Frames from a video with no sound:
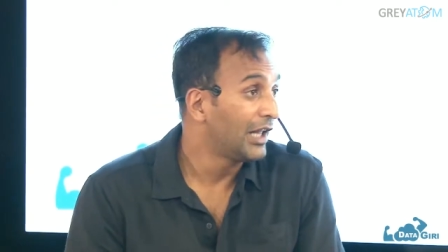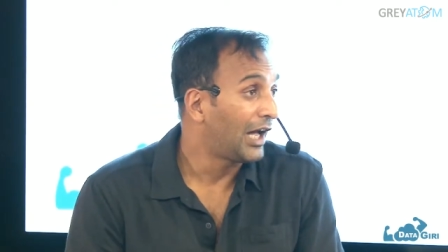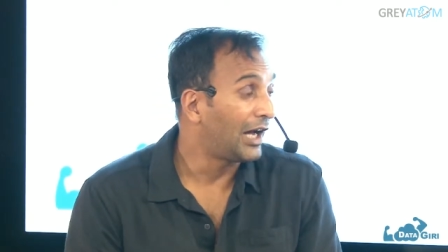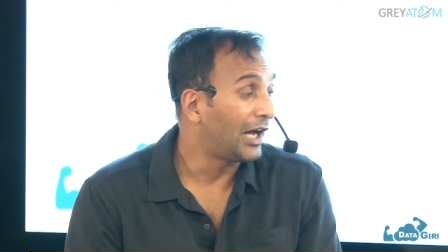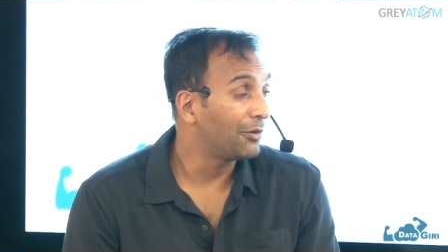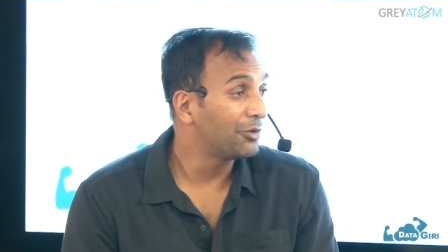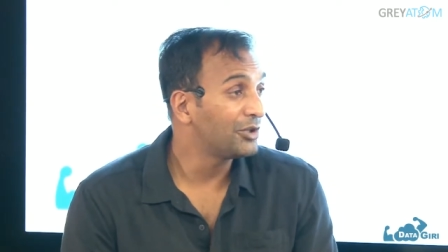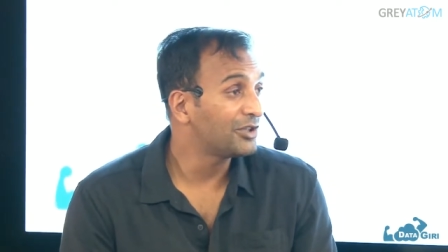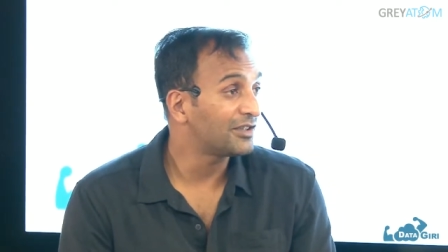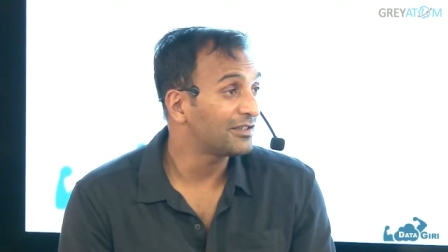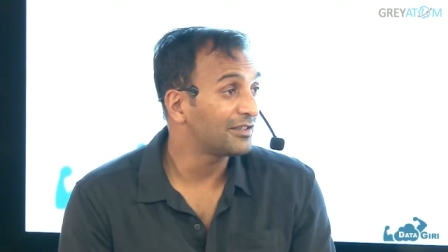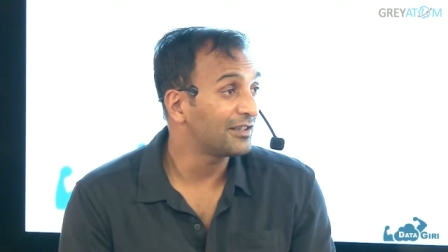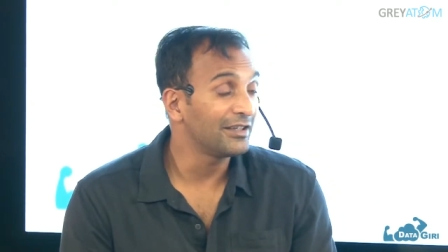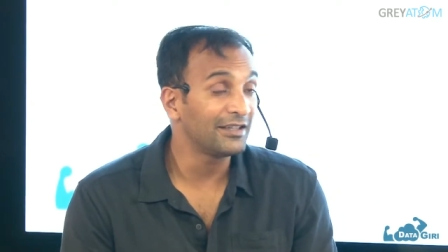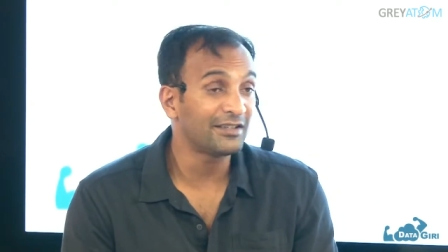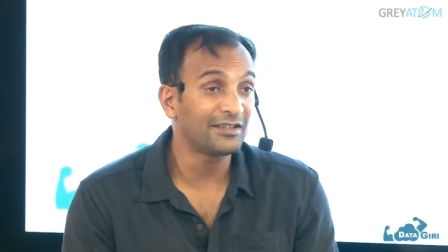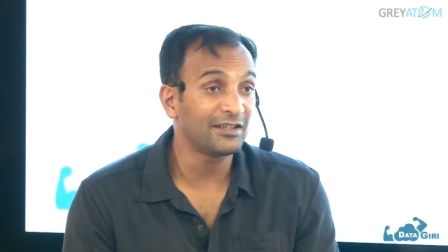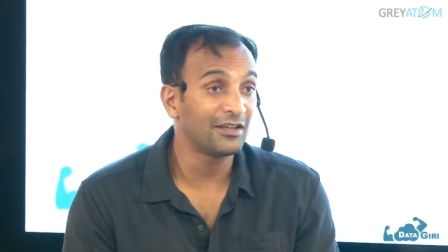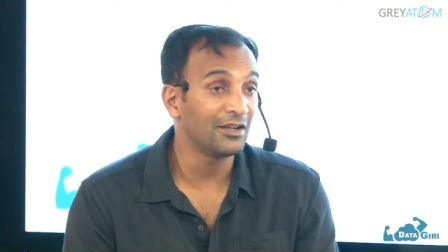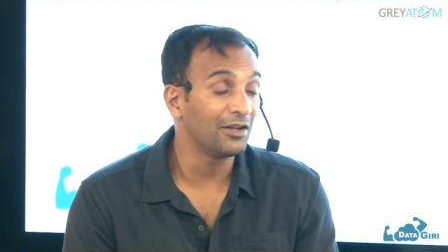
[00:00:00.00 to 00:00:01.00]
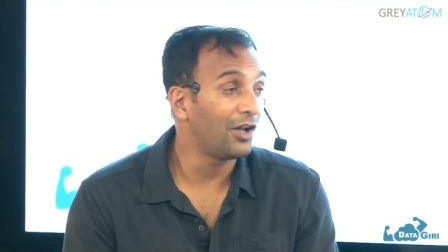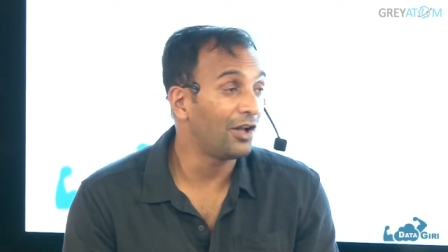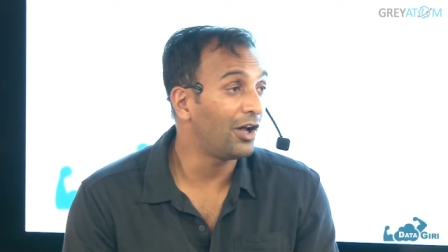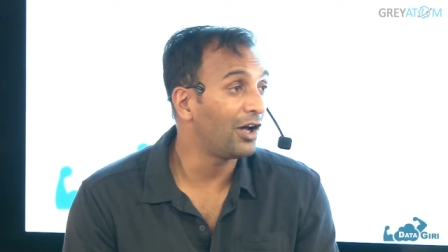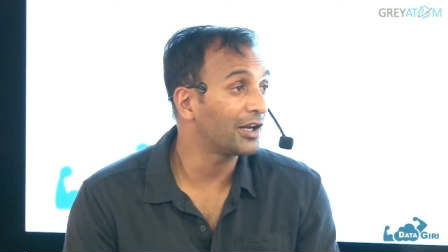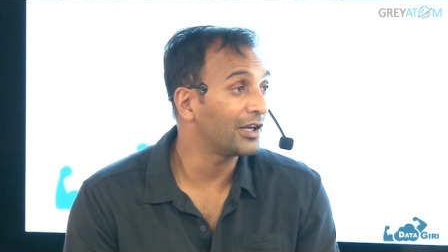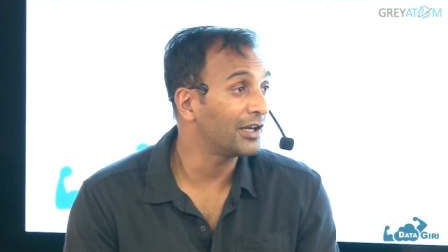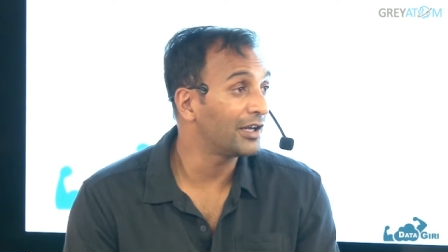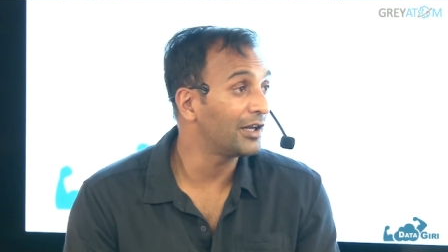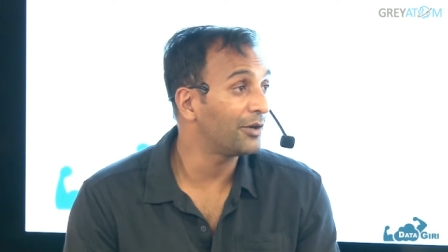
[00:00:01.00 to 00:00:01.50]
I would just listen
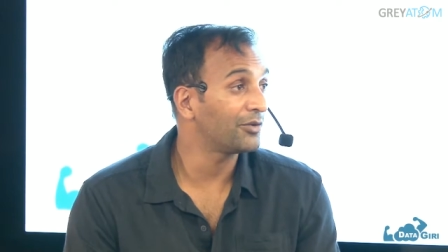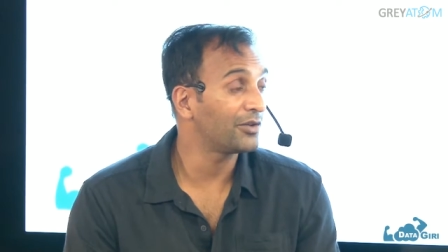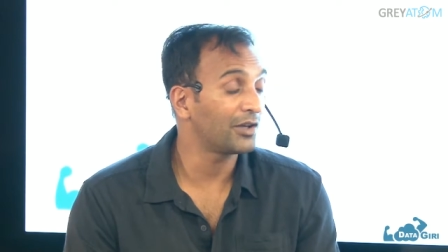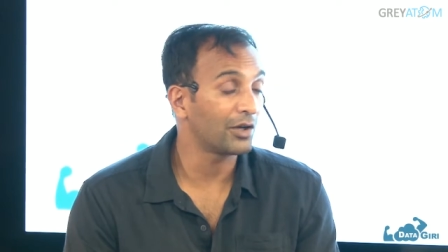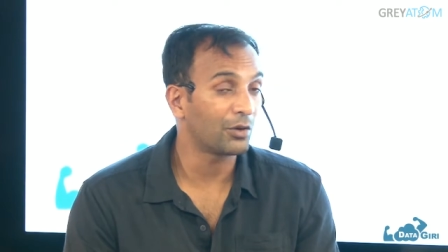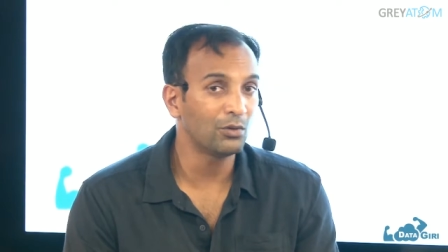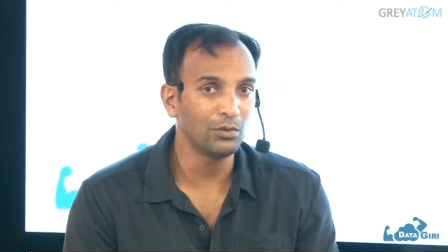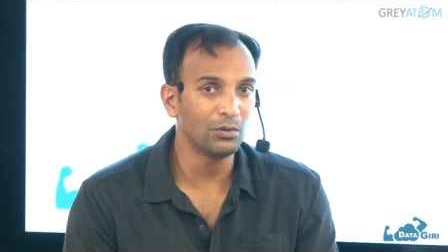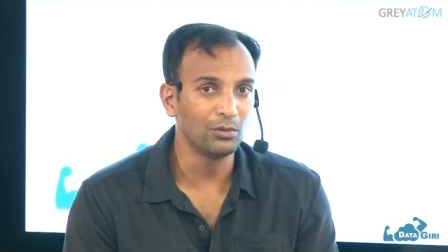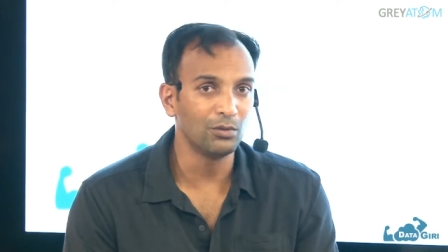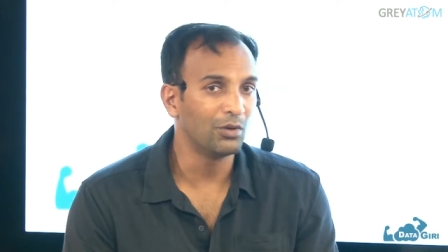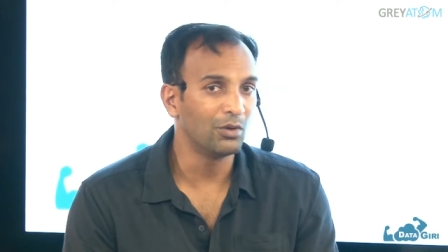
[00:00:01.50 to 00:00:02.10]
along, and I was like, ooh,